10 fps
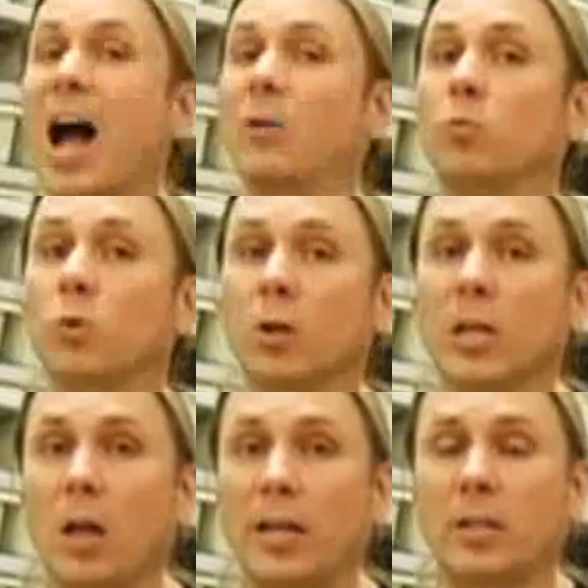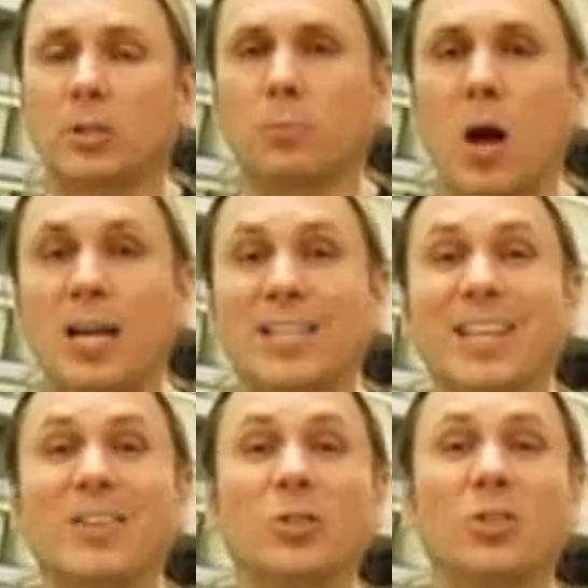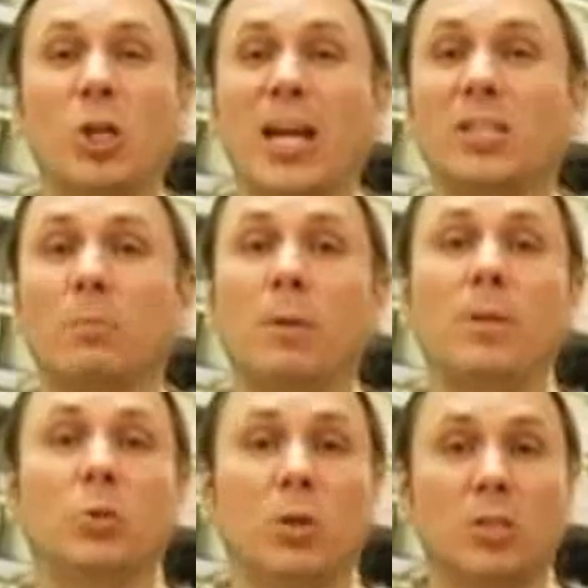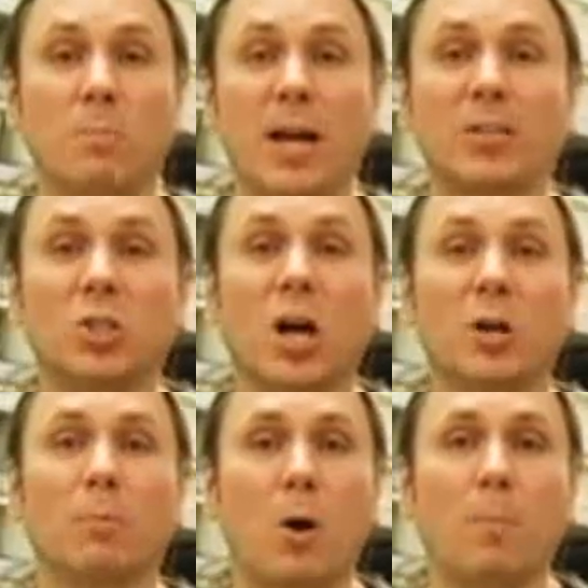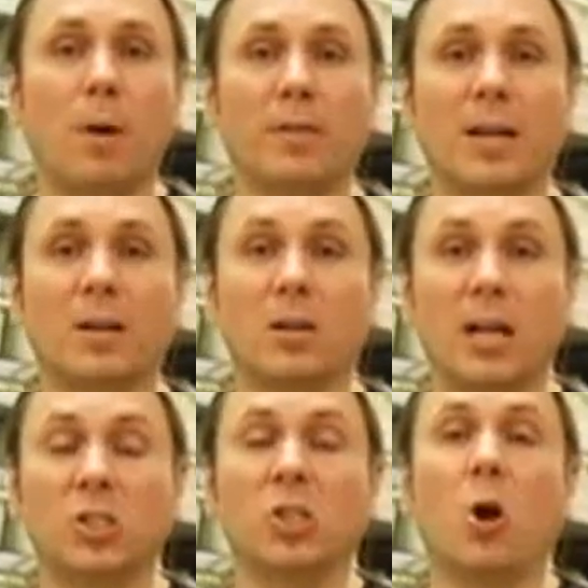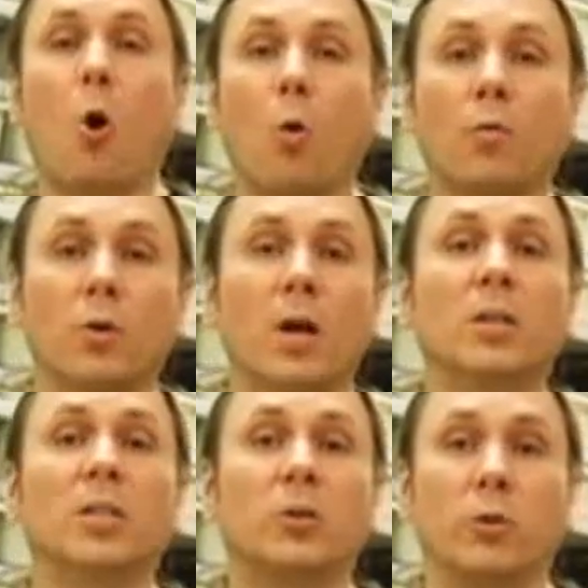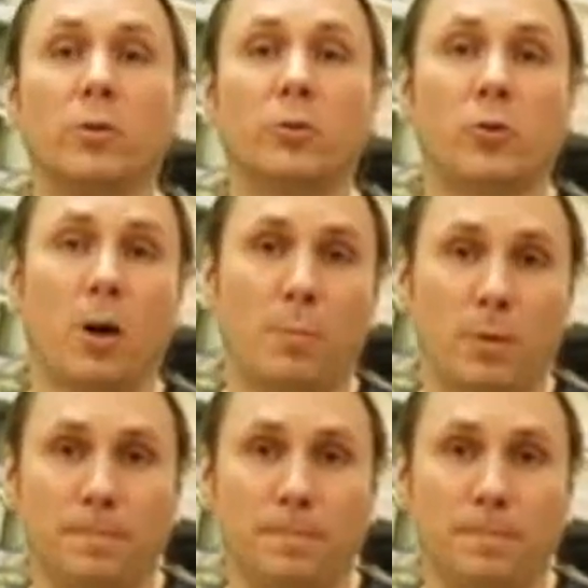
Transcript: I really like this product, and there's a chance I might be switching my entire ball python collection over to Critter's Crumble.